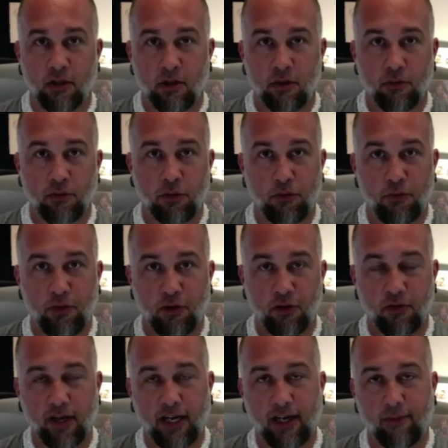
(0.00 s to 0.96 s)
fulfill
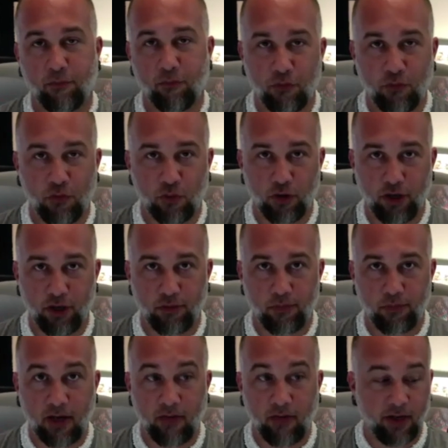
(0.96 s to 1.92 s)
that for you.
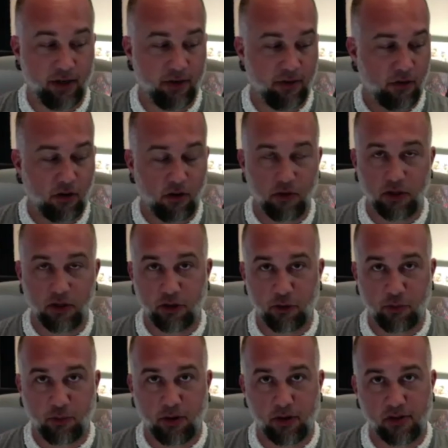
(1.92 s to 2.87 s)
And then all the little
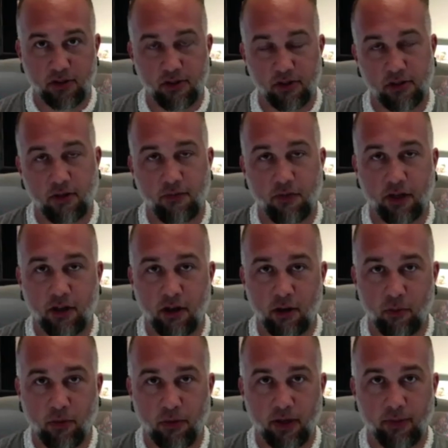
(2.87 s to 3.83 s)
perks and stuff that come
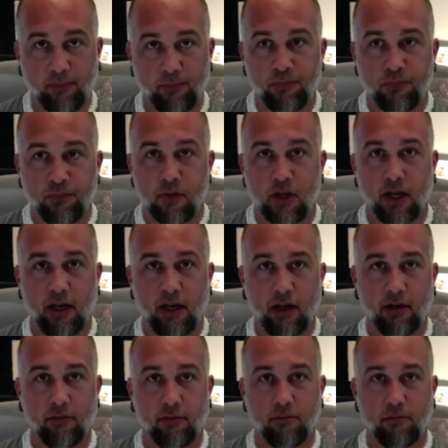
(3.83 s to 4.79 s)
with it.
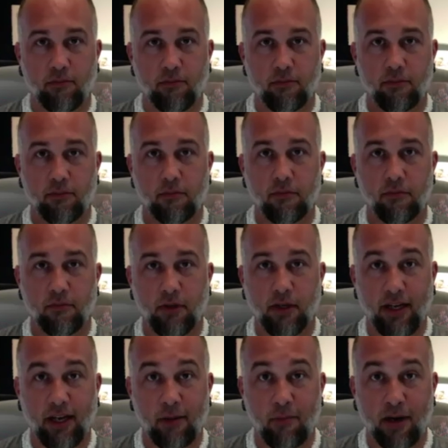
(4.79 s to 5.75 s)
And
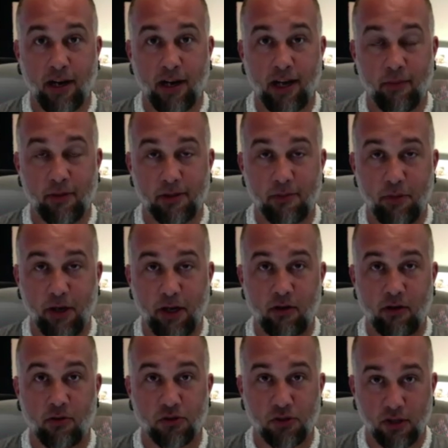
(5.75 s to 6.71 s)
again, my name is Ben
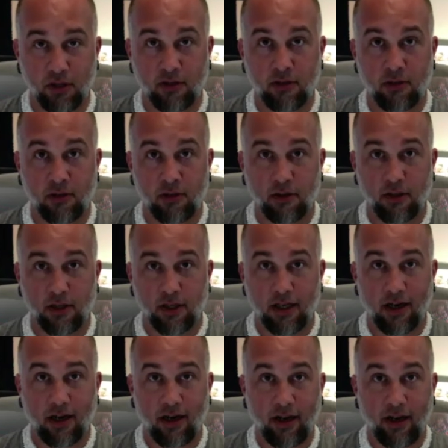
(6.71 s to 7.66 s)
Olson.
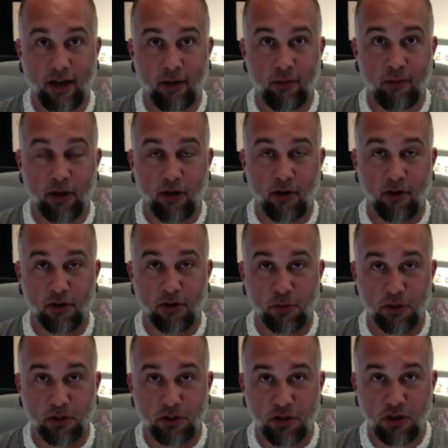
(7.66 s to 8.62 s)
I am an artist
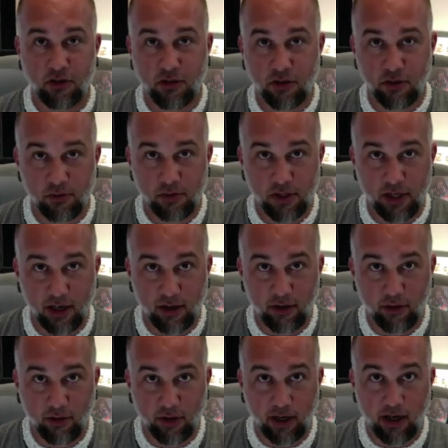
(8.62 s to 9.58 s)
with the Chuck Jones
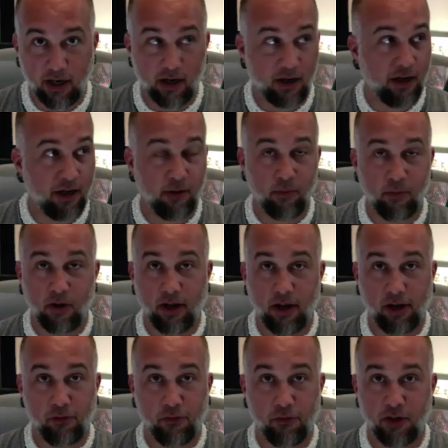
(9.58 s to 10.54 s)
Gallery. I am
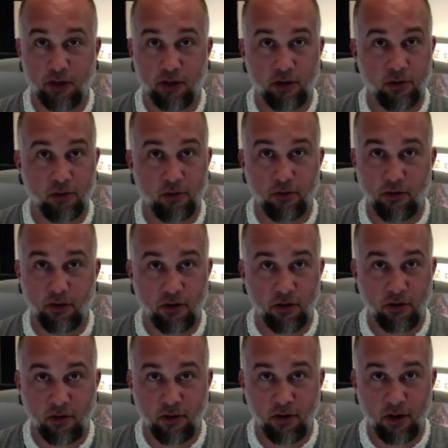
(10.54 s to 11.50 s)
a fellow
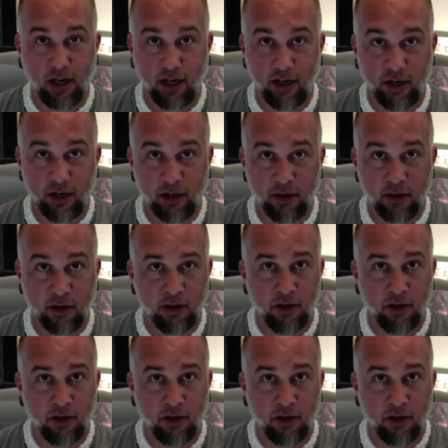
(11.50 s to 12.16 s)
nerd and